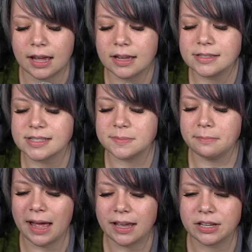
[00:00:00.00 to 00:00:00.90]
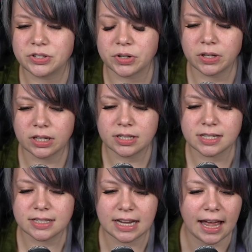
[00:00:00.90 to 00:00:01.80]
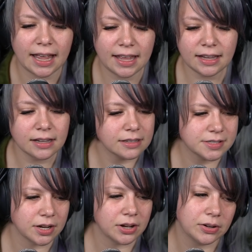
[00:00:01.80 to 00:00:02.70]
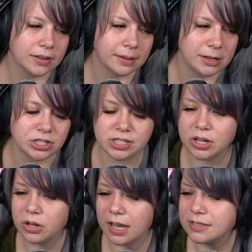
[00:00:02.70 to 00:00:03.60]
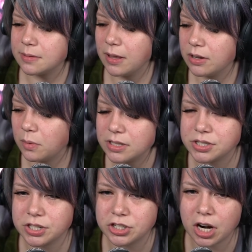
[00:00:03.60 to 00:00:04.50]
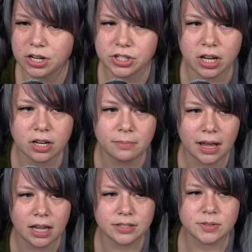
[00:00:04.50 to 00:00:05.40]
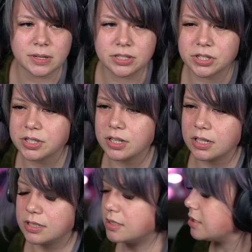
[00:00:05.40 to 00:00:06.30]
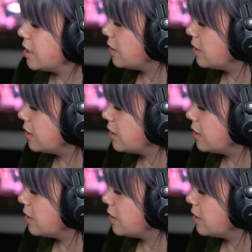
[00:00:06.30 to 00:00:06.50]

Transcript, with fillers: Cause okay. my controllers are dying. So let me just go get some other ones to charge onto my Switch until.